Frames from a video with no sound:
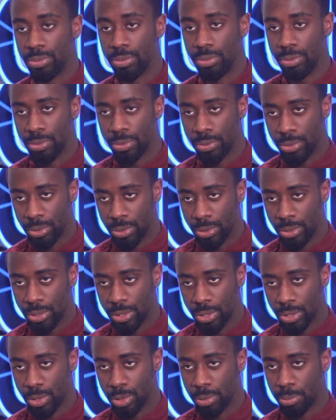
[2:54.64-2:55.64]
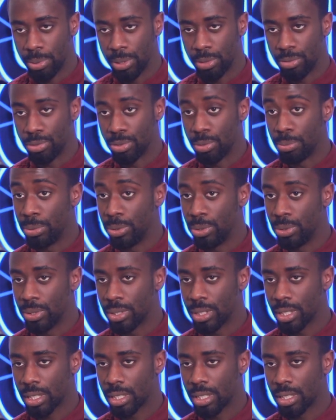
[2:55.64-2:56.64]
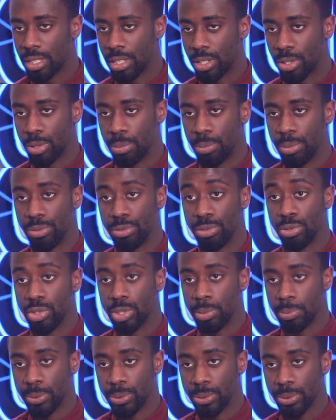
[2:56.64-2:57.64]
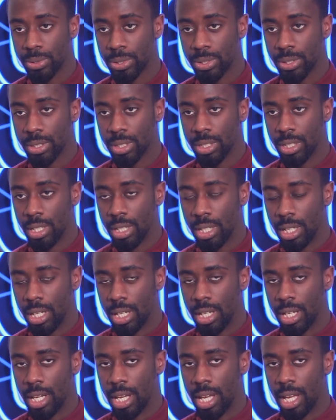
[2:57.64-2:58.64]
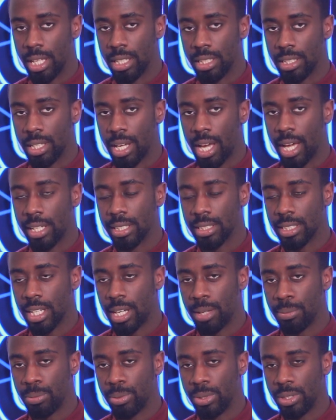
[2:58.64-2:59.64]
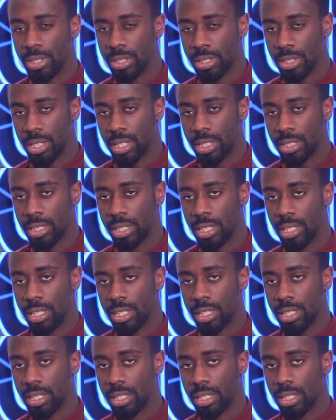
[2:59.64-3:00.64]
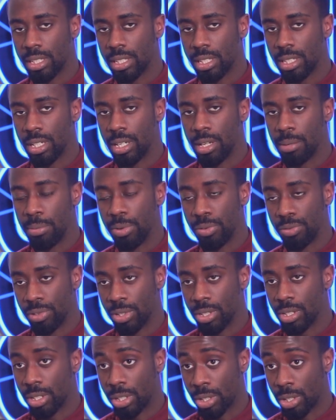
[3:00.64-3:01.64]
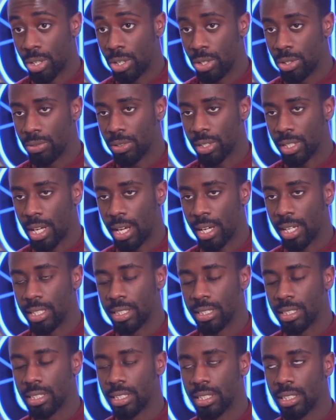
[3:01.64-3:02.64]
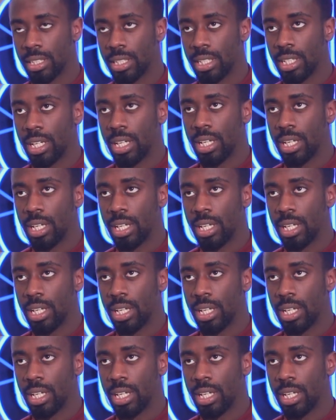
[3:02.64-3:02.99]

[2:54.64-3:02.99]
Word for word: be through food, it could be through music, it could be through sport. And at the time we started it, Mefiri Ghana Clothing that is,